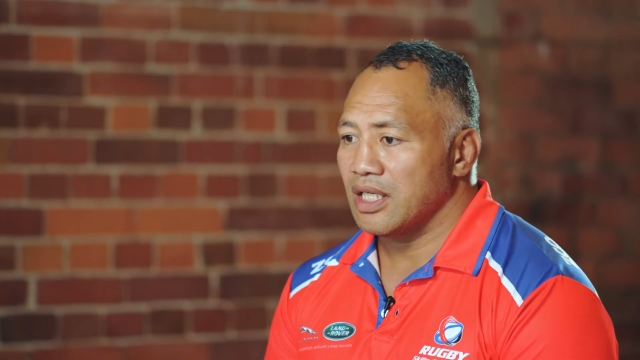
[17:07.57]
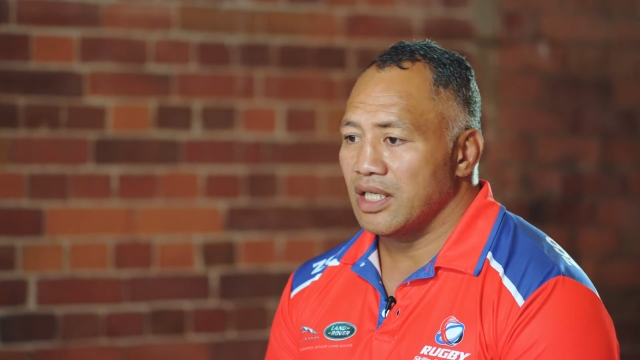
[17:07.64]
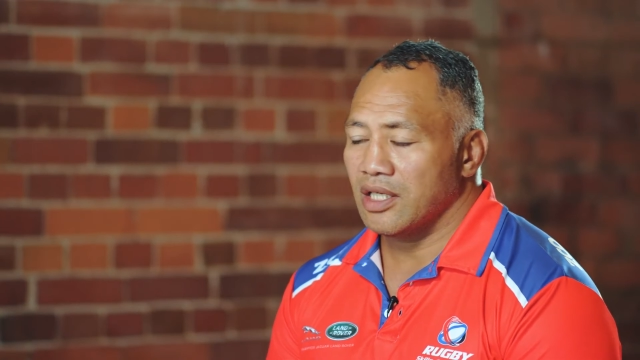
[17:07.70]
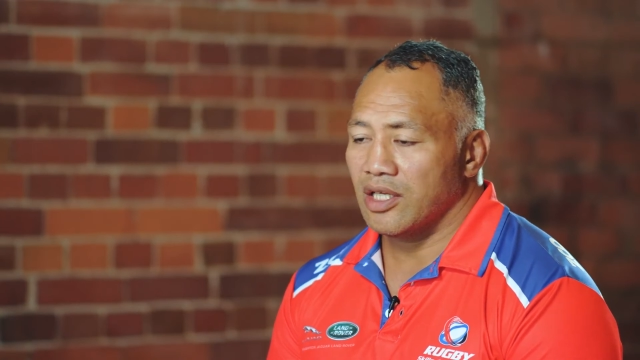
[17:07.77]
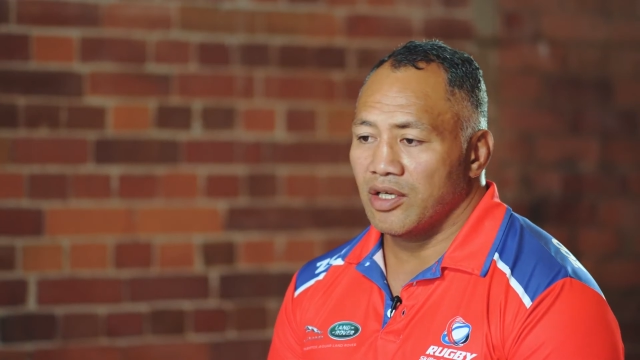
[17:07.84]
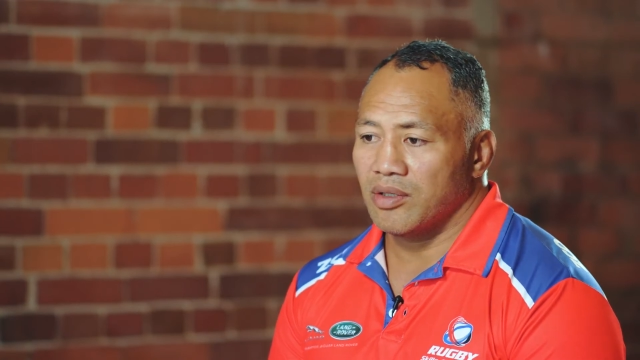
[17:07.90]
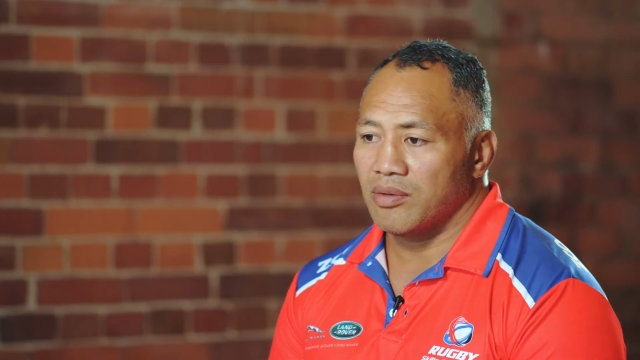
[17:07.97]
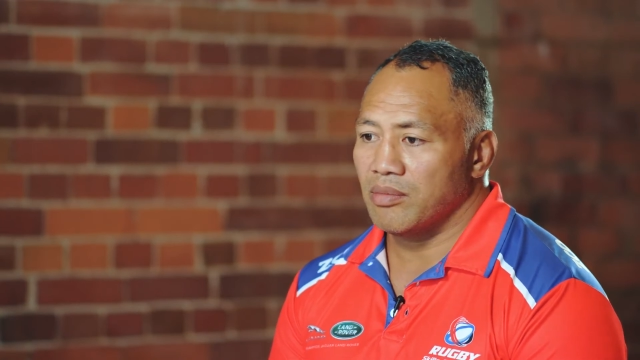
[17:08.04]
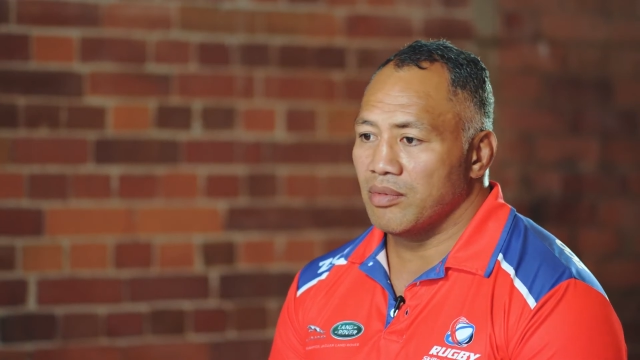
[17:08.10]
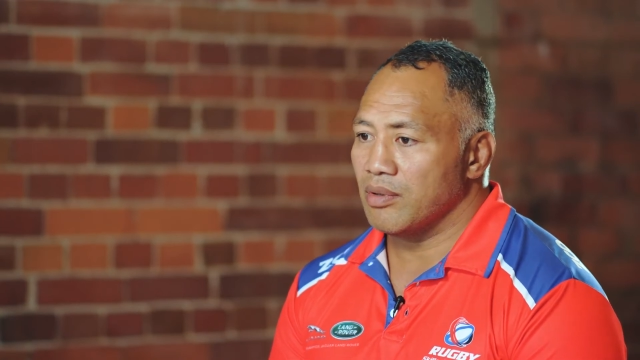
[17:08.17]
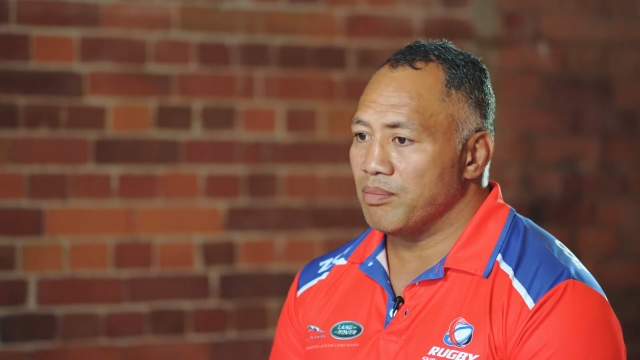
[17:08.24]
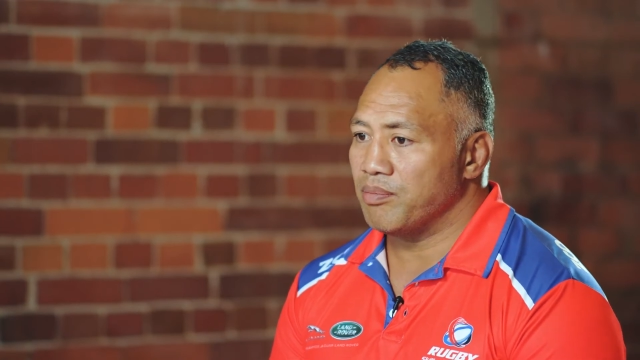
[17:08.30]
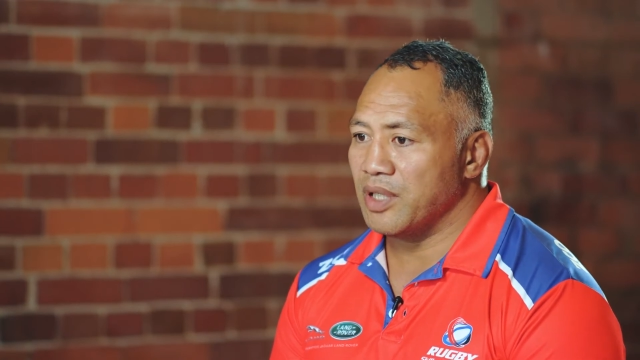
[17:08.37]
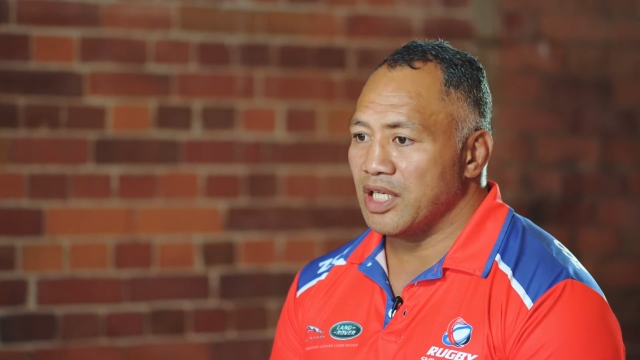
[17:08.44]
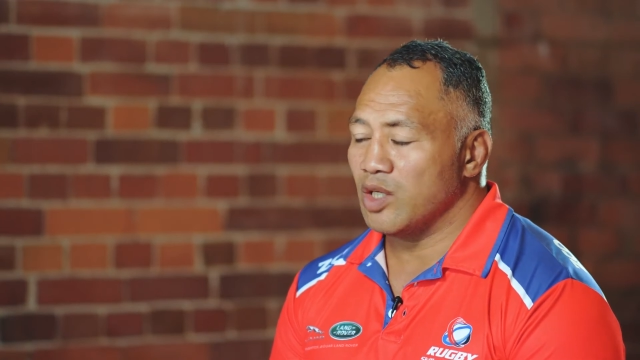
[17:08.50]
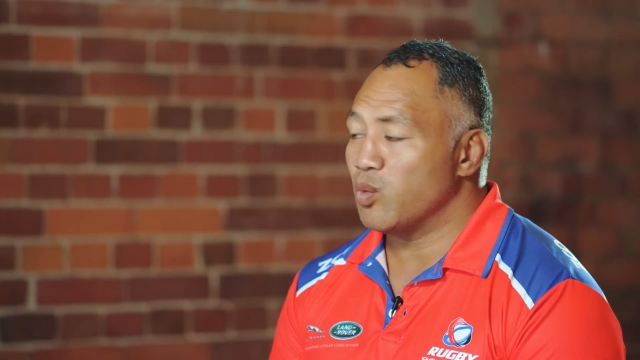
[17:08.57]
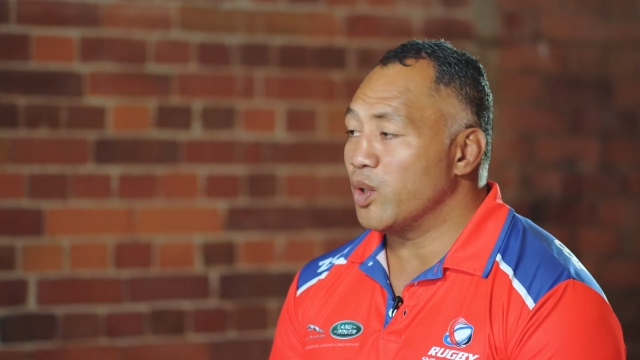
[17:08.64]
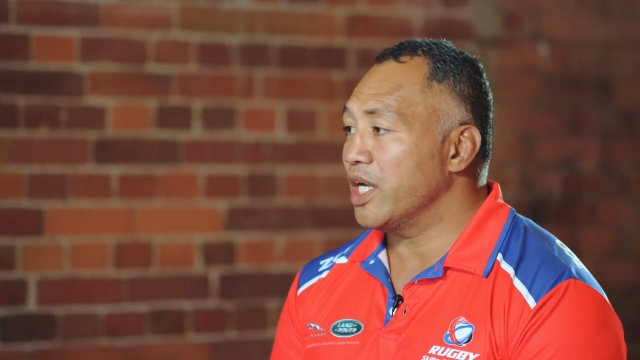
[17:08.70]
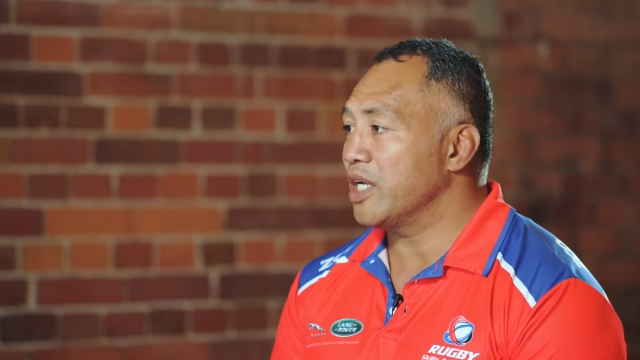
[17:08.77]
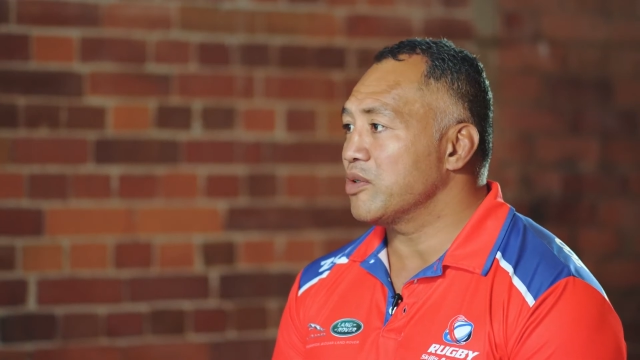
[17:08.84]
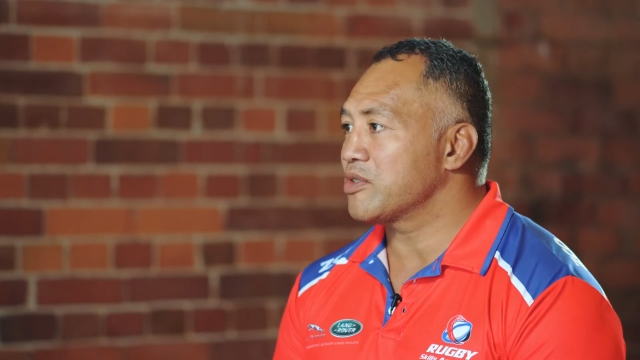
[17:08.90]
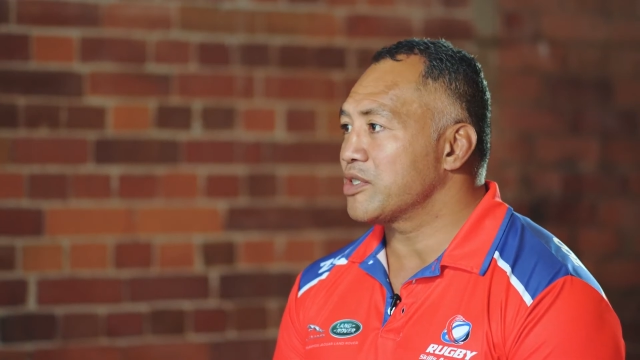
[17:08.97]
you know, beating
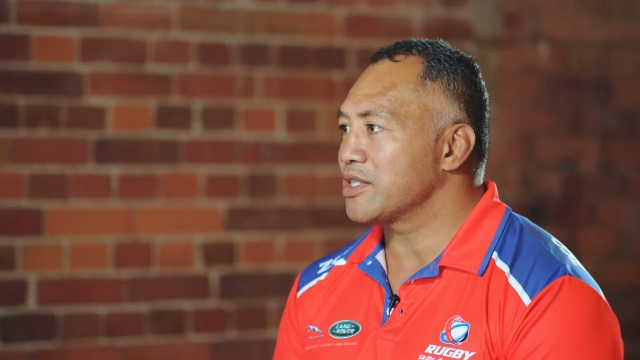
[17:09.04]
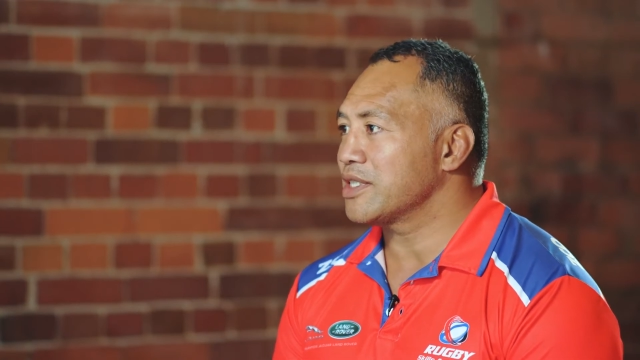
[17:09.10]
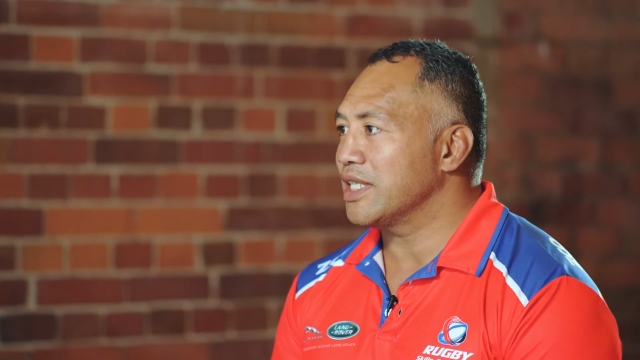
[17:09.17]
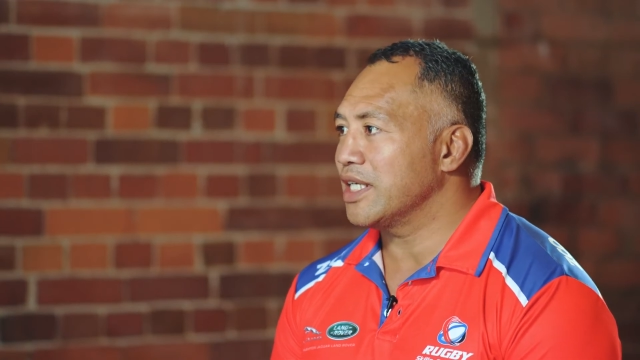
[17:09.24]
Wales,